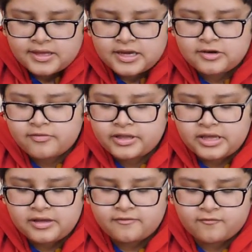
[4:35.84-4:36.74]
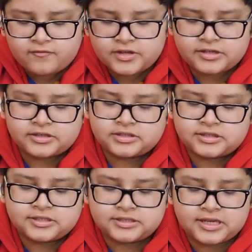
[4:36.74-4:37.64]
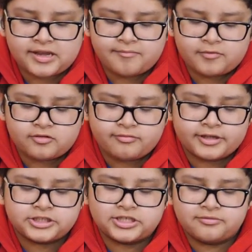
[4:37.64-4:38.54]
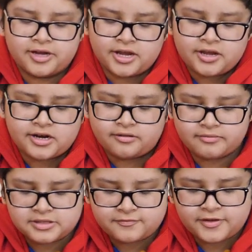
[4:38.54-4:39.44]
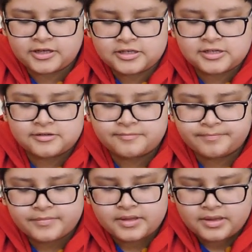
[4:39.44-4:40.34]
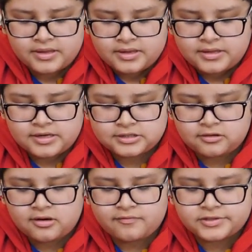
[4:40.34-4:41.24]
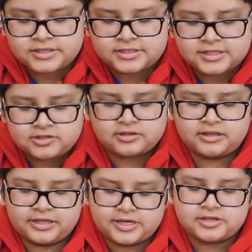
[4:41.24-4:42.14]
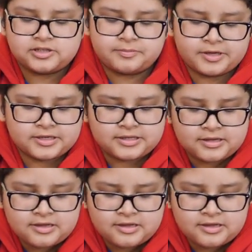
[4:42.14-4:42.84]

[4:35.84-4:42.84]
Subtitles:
it really feels the same crunchy way it always felt. There's a lot of resistance on the layers, but